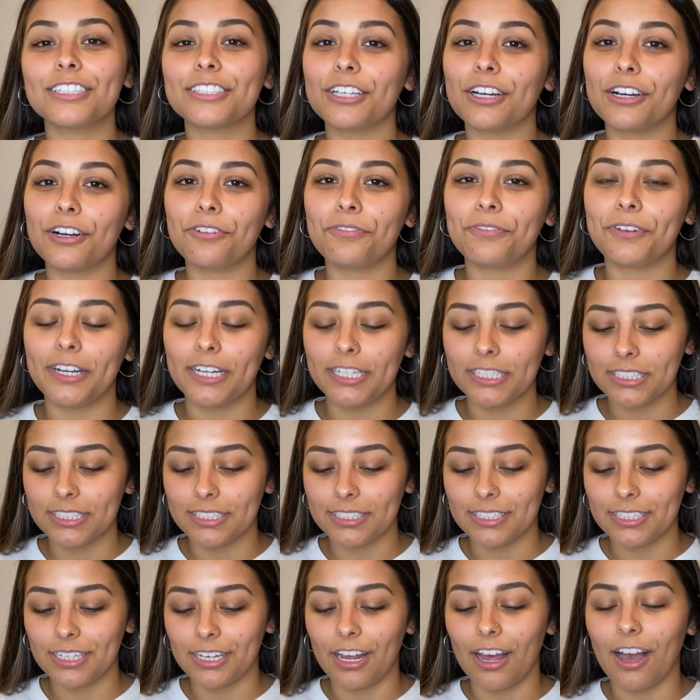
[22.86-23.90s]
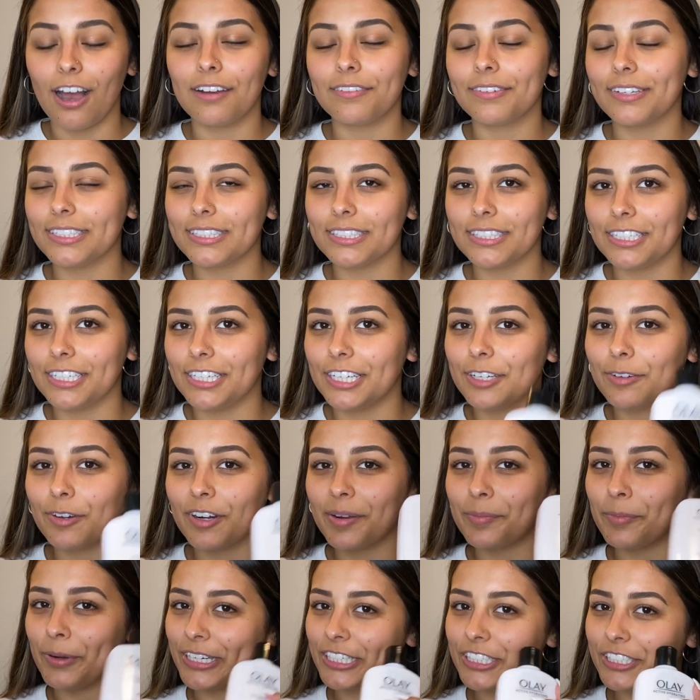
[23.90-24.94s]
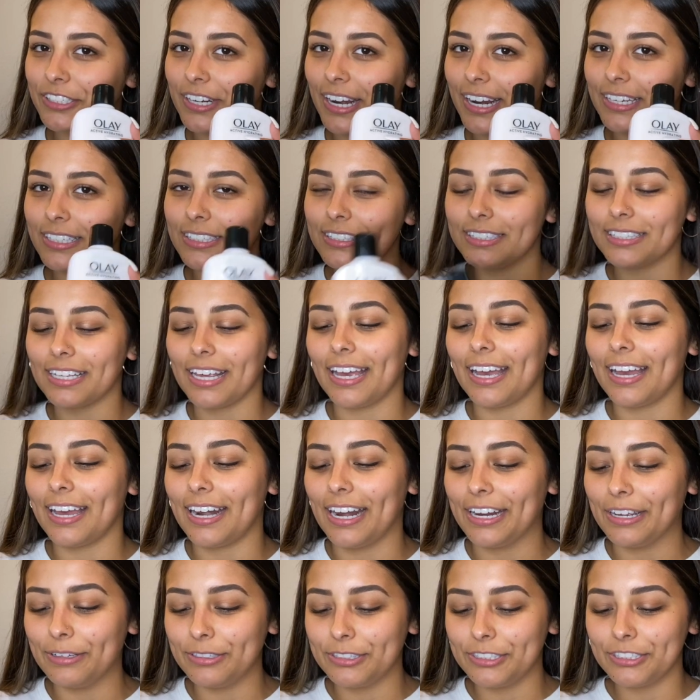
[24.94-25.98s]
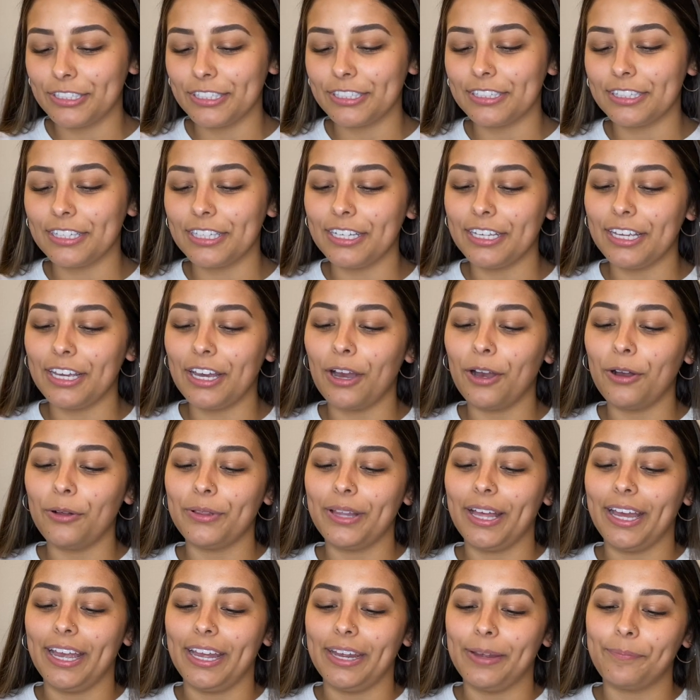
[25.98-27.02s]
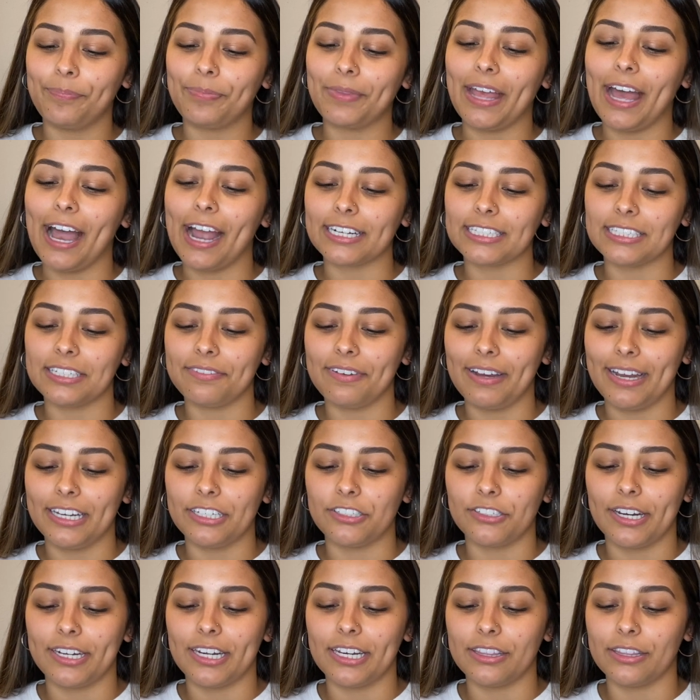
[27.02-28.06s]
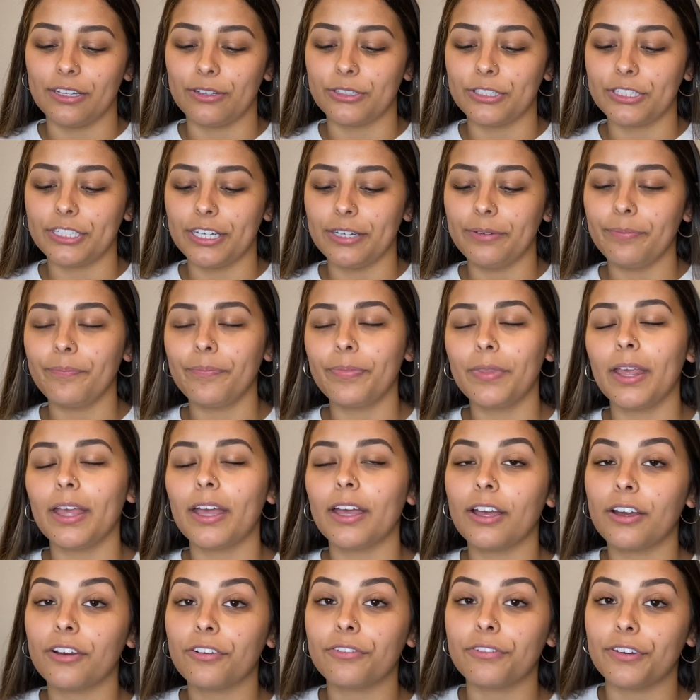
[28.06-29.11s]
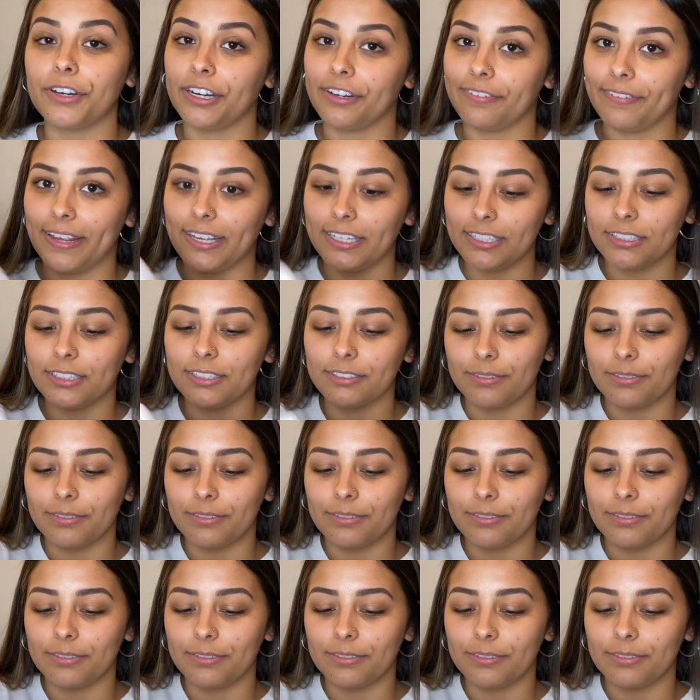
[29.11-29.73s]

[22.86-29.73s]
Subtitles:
So first, obviously you want to moisturize, and I use just the Olay Active Hydrating Lotion for your face.